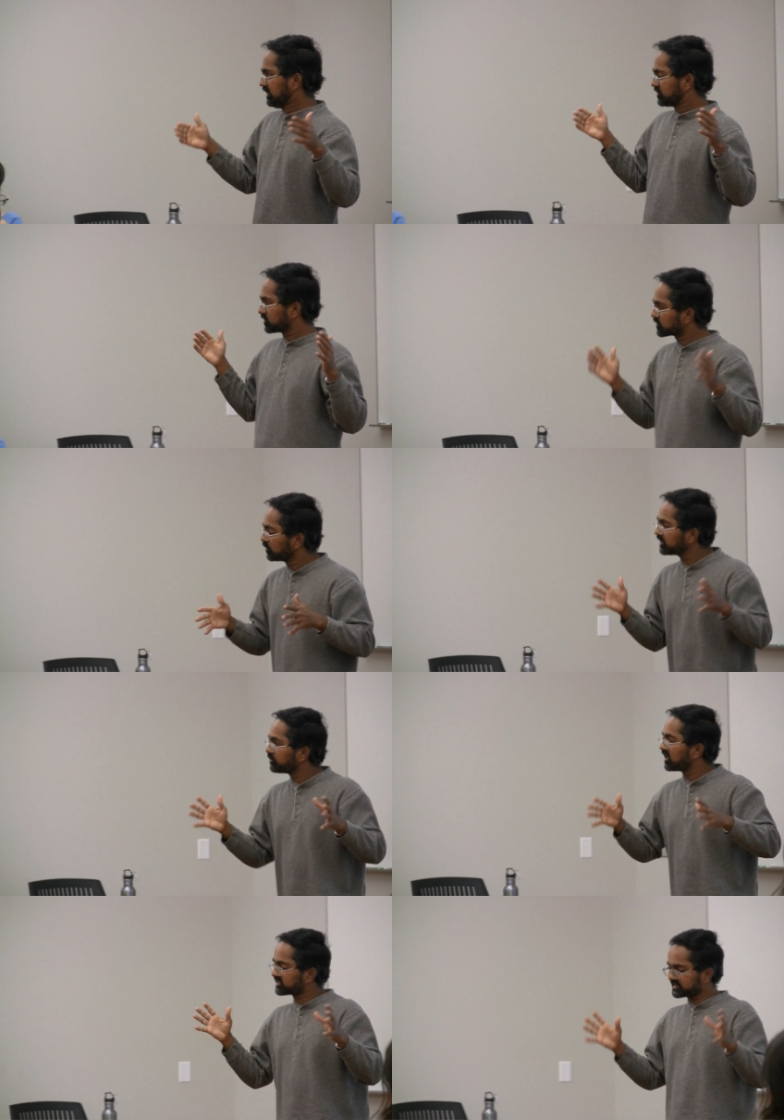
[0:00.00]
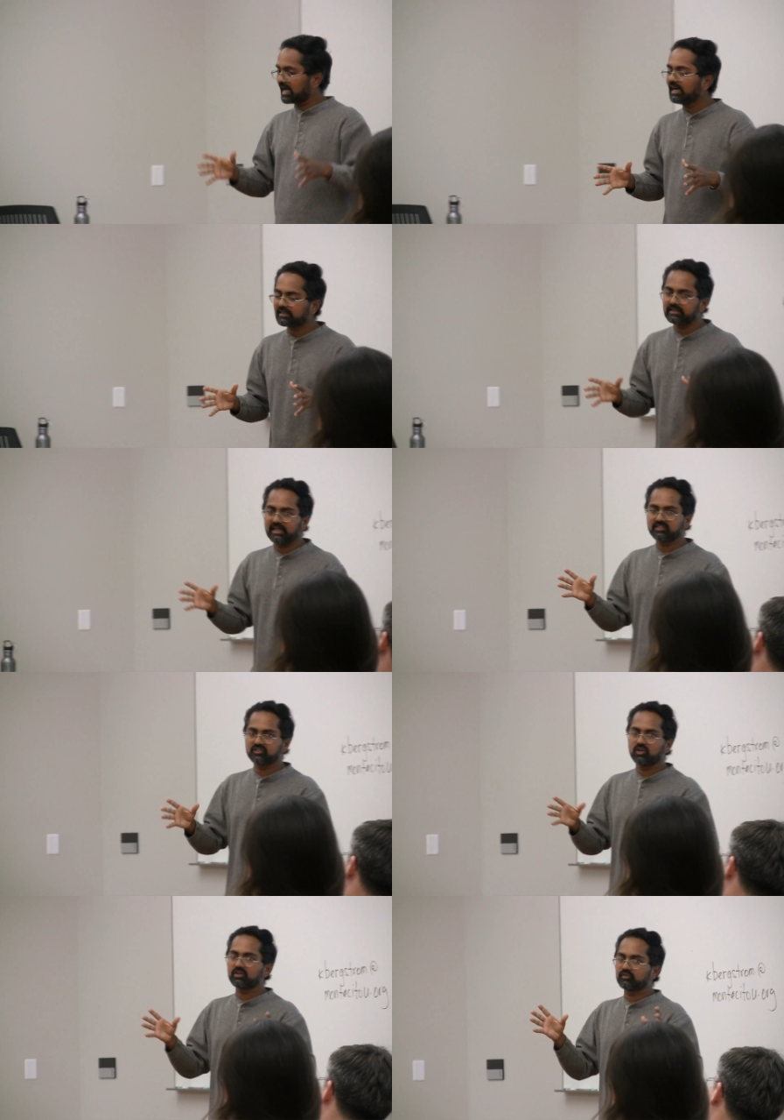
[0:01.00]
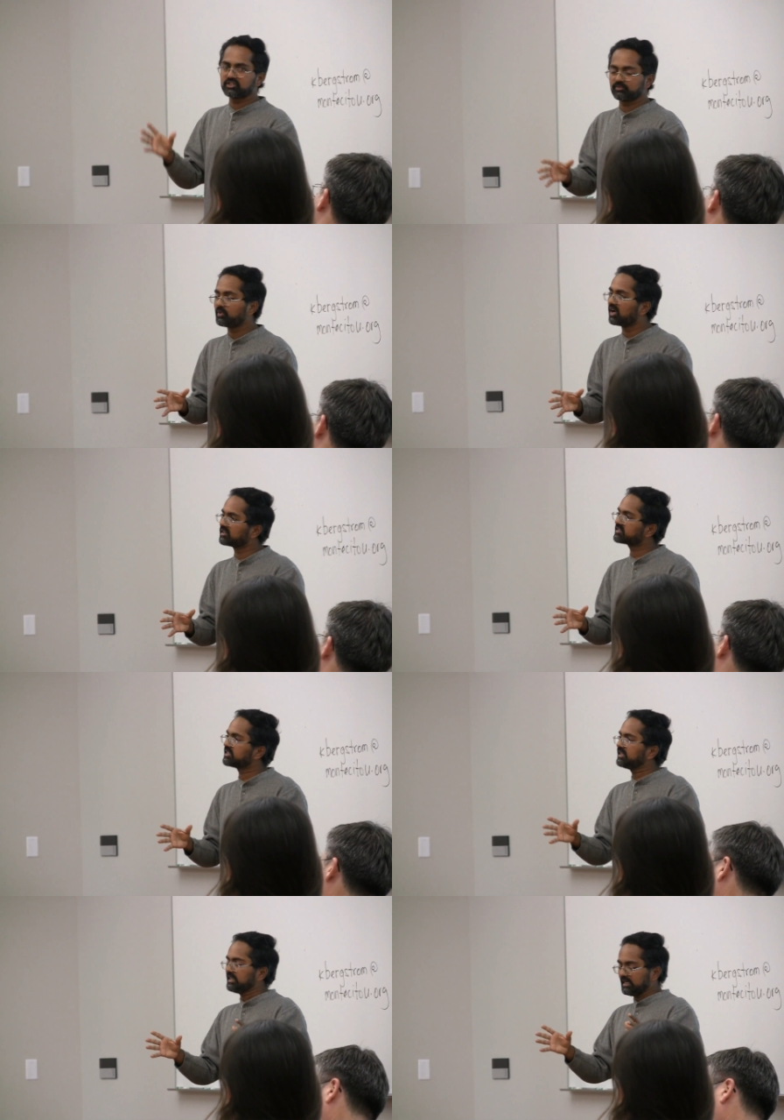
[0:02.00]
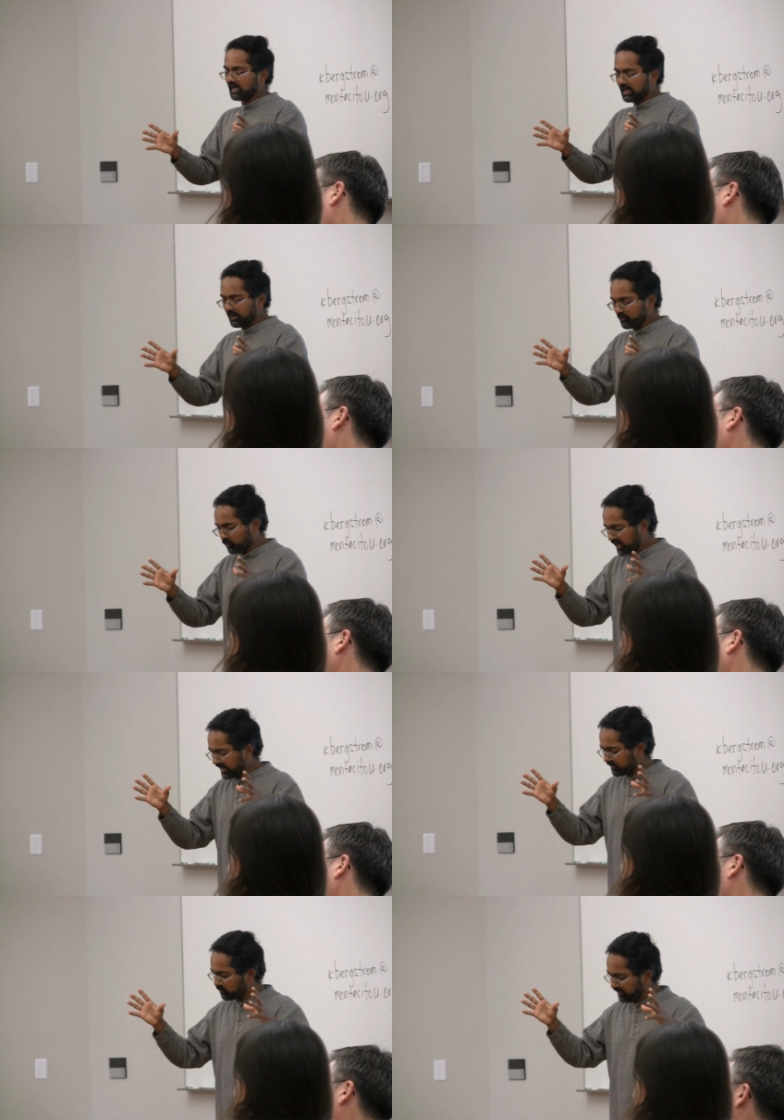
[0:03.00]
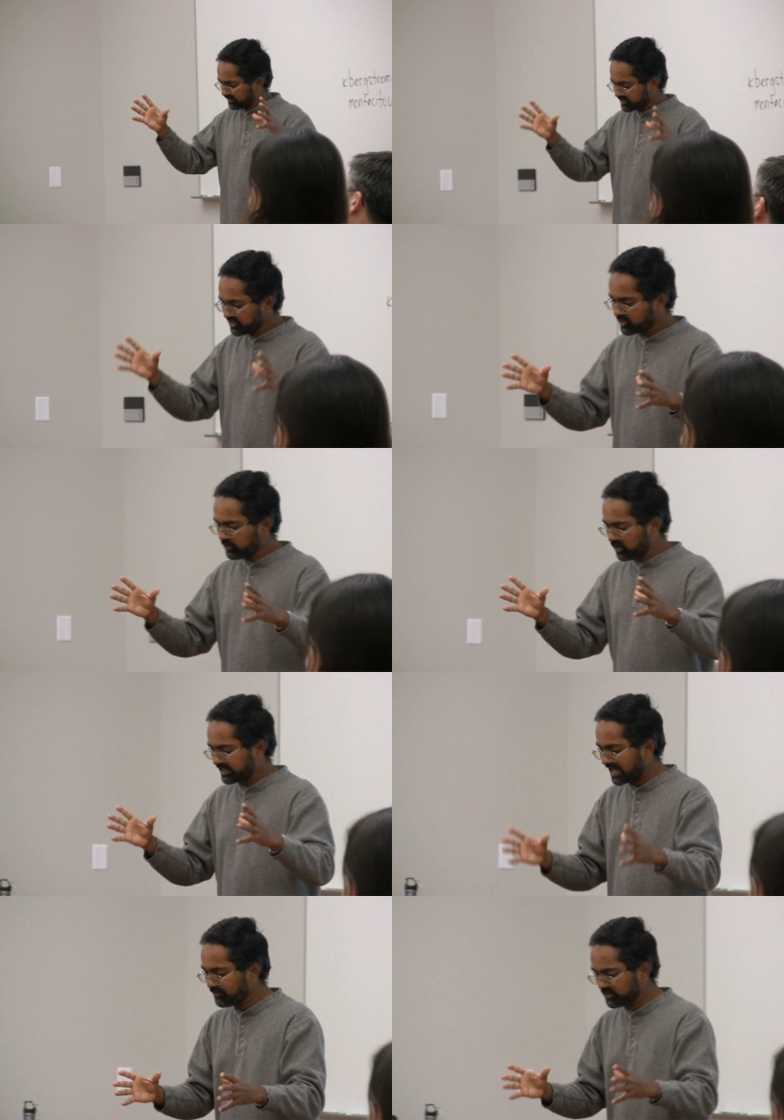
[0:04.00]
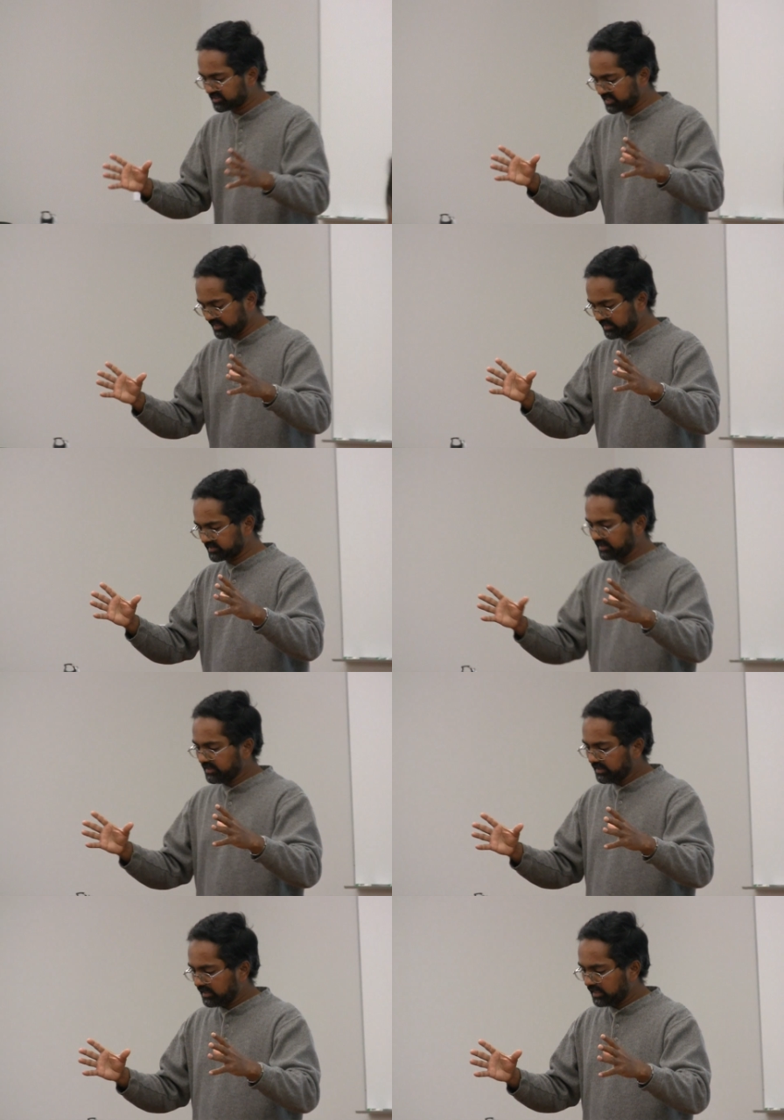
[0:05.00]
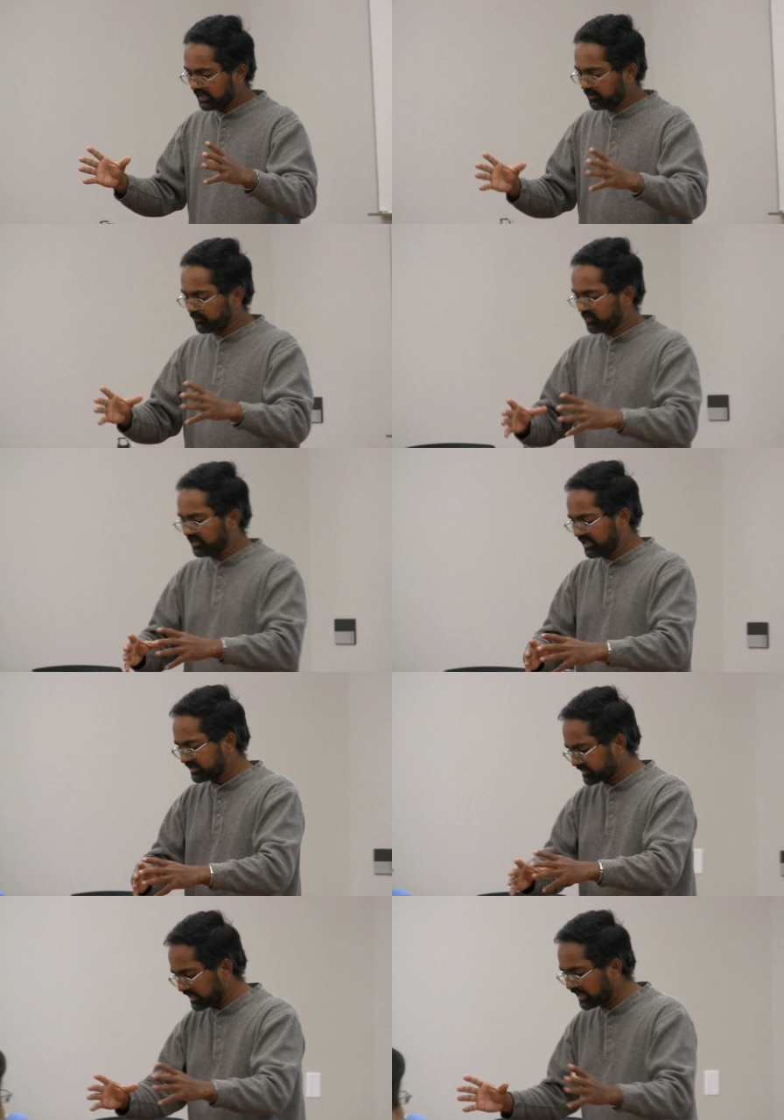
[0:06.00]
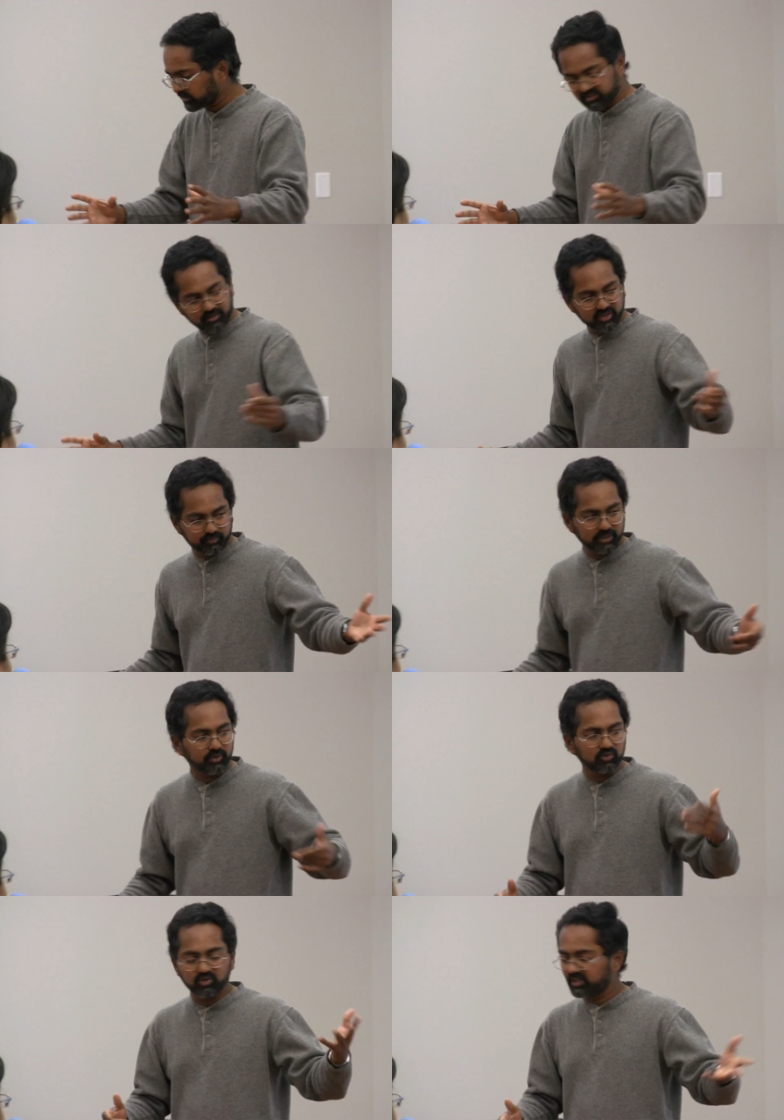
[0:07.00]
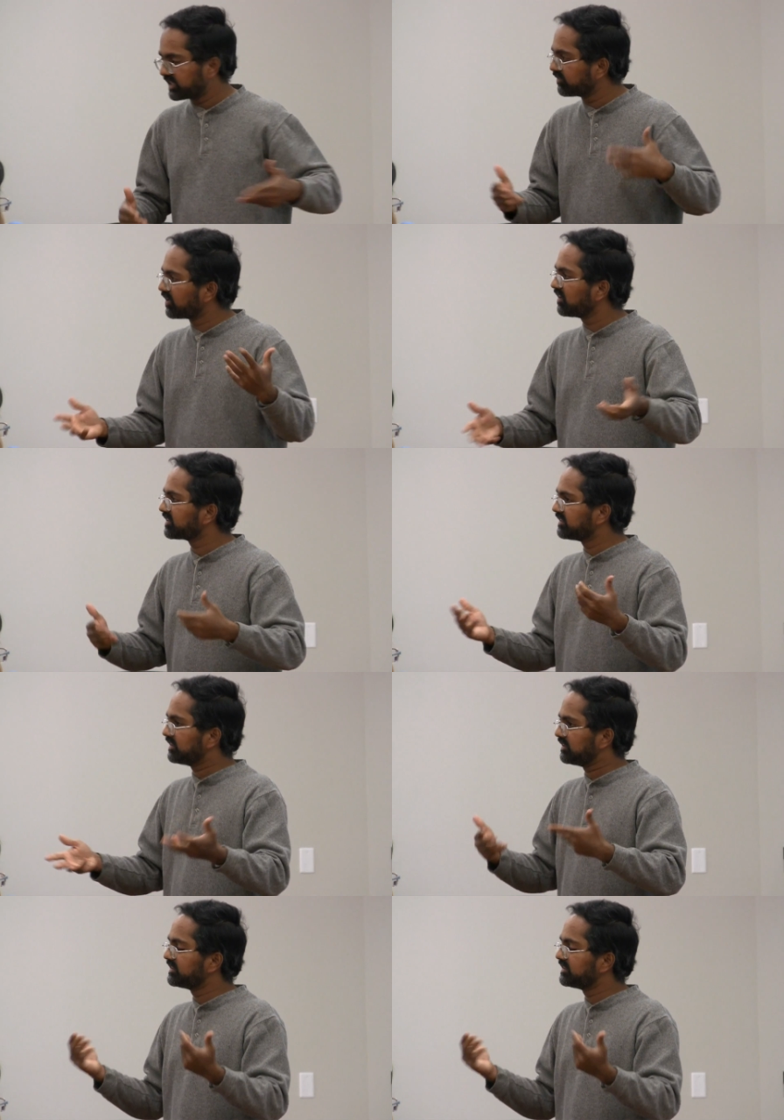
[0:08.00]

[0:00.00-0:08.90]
So School in a Box started as a sort of response where essentially what happens is some of the people who are involved in